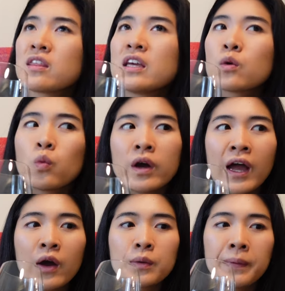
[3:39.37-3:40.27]
think what
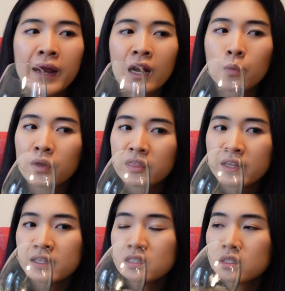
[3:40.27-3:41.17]
I would pair with
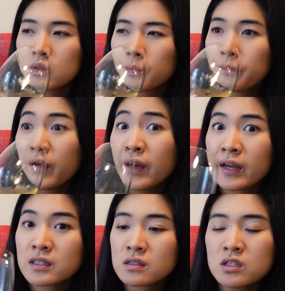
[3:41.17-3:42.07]
this,
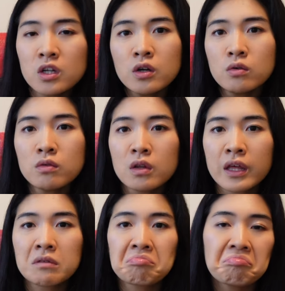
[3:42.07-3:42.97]
but you know, like